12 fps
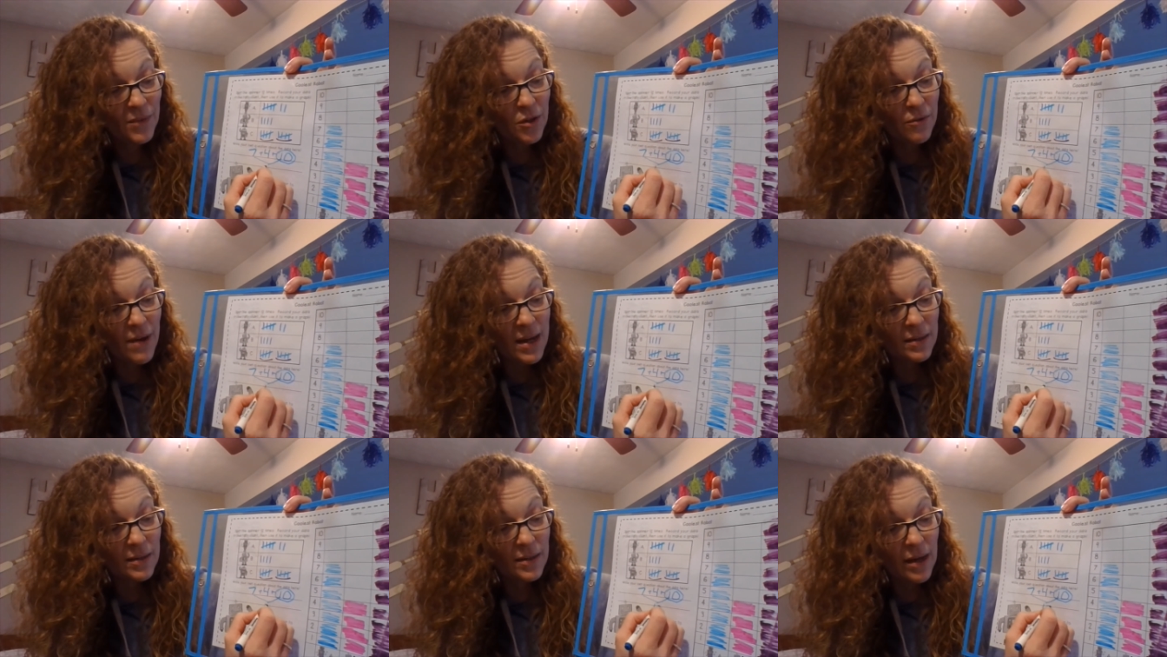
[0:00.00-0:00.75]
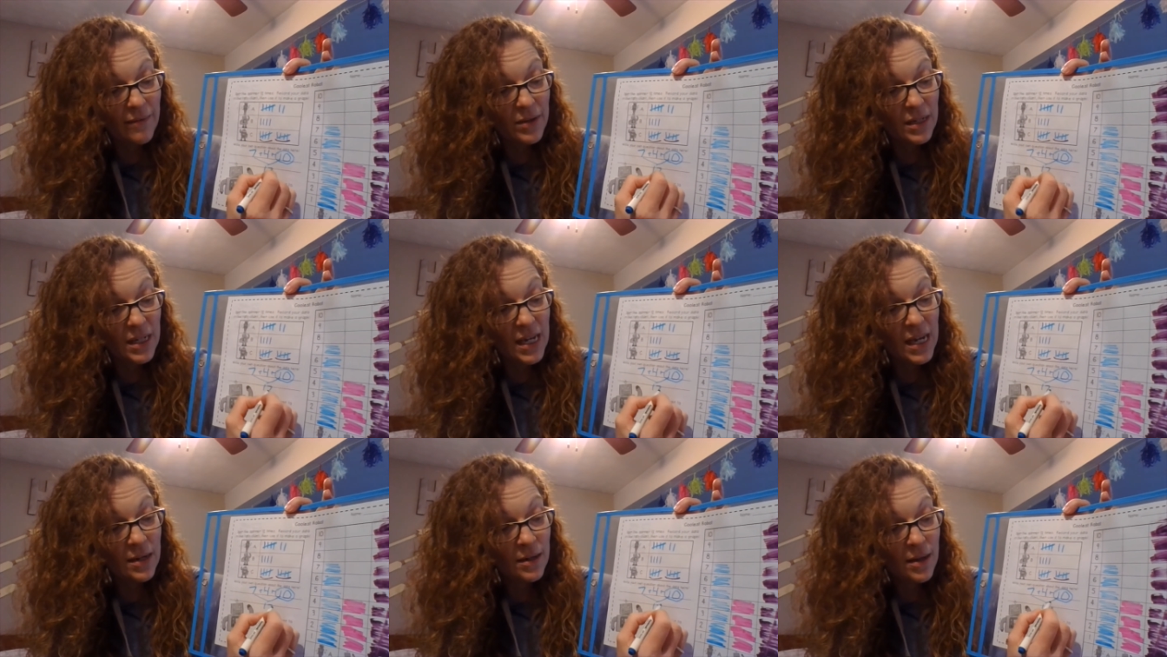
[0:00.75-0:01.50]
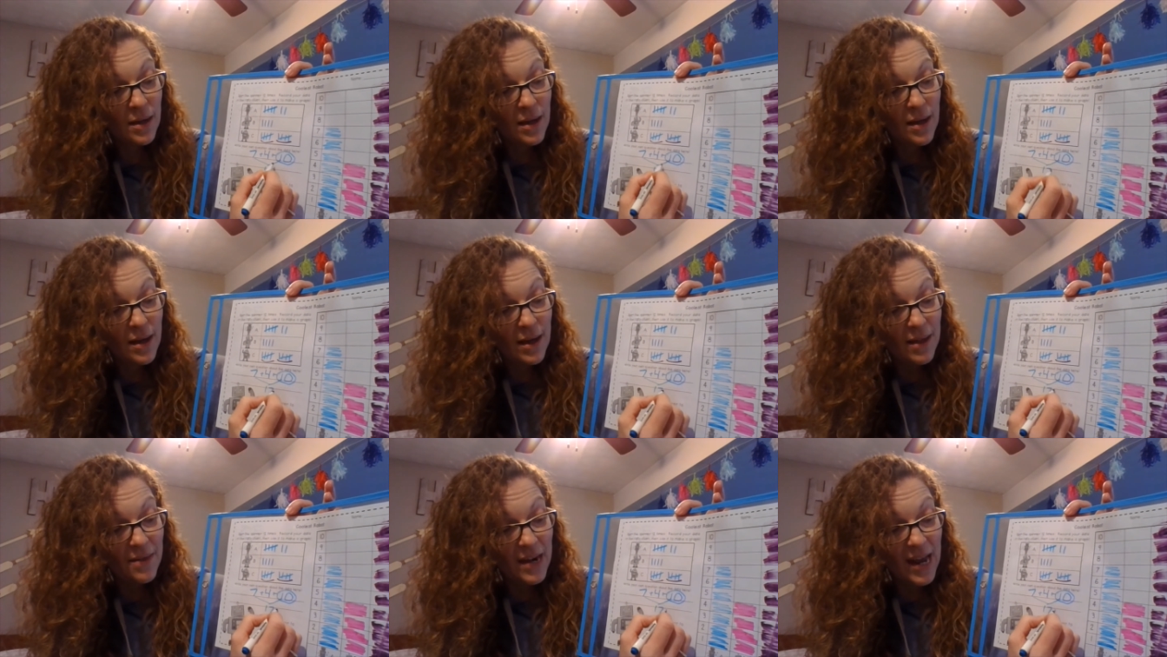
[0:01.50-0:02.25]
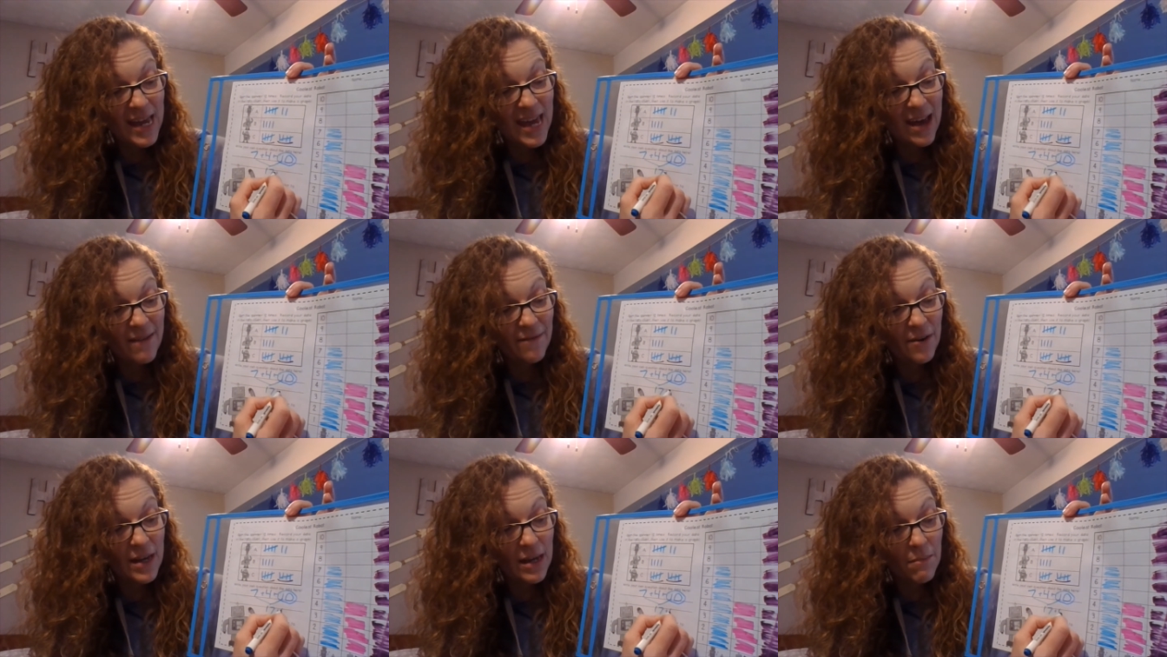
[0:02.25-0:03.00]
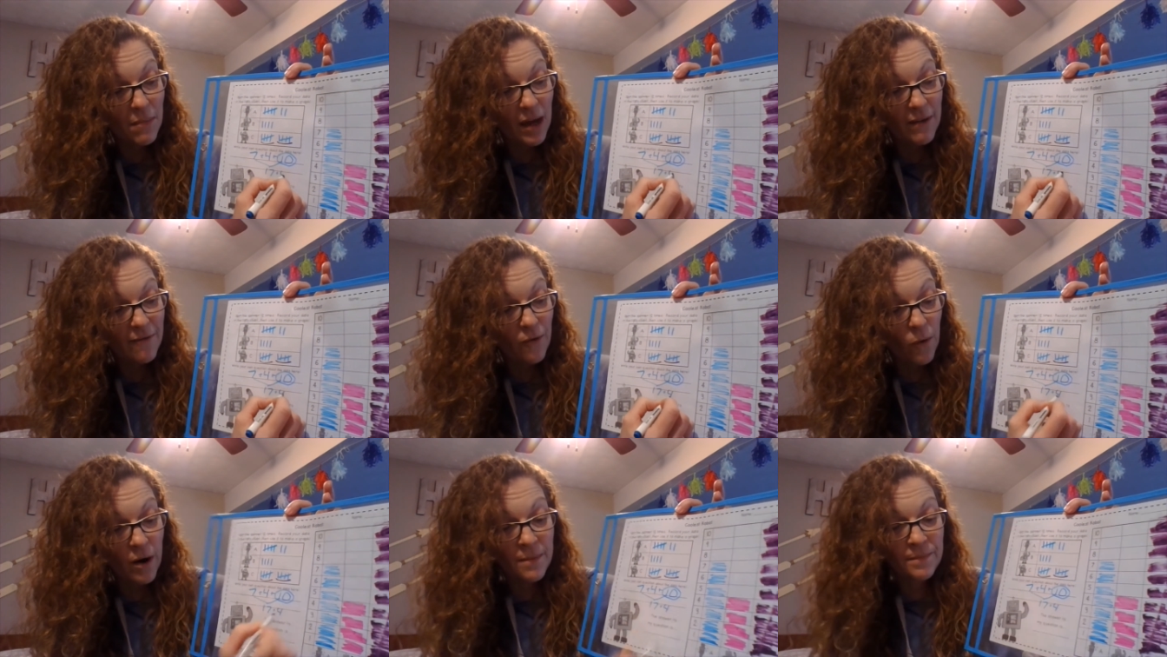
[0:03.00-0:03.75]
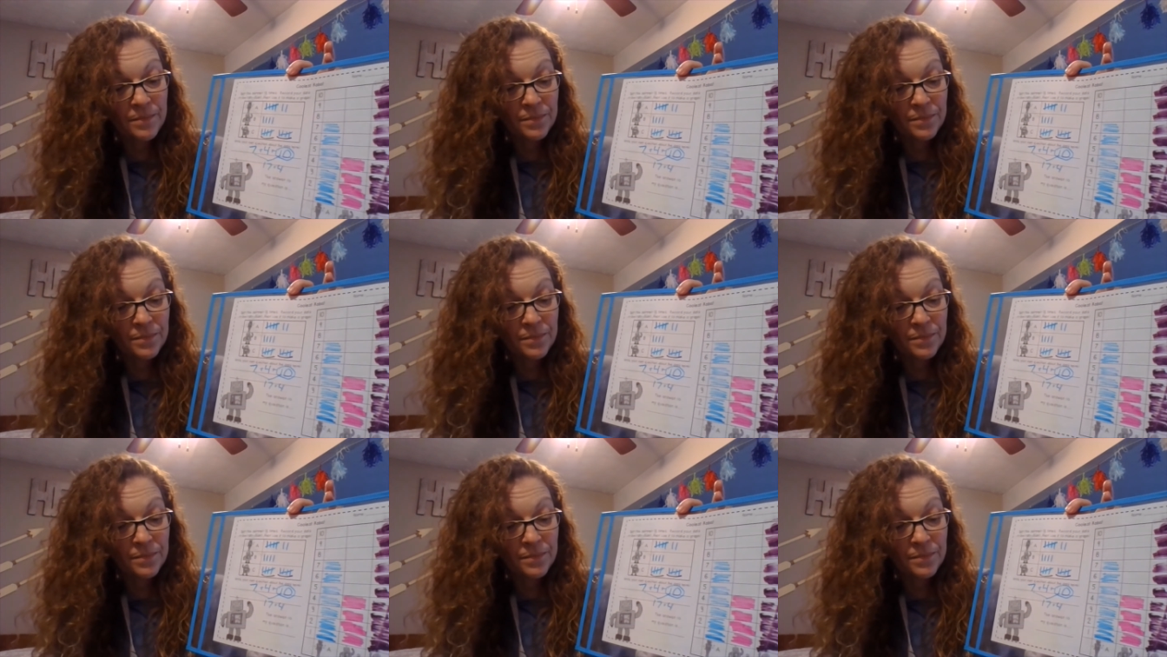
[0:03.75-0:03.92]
You're right, 17. And then I can't forget my 4.